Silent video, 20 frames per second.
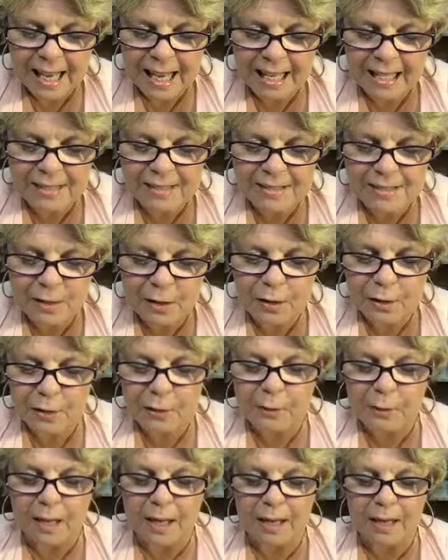And
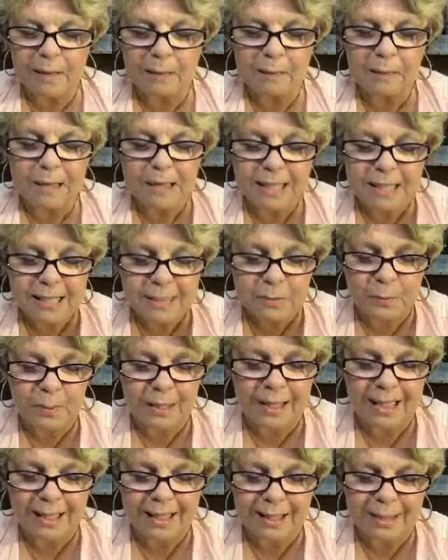so um, this
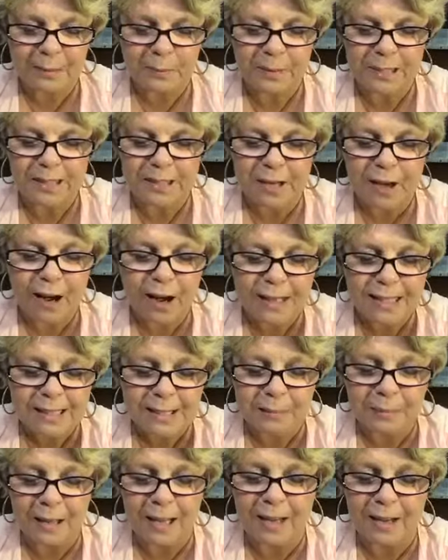week we
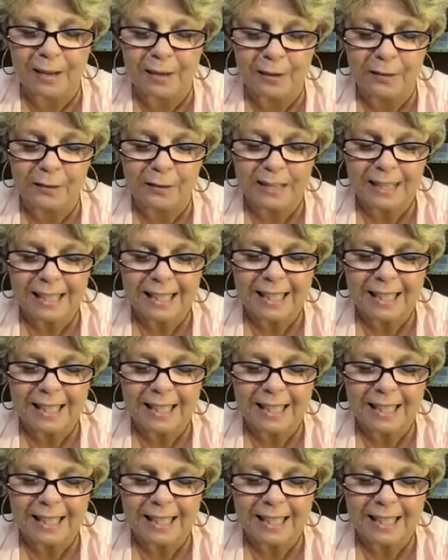talked about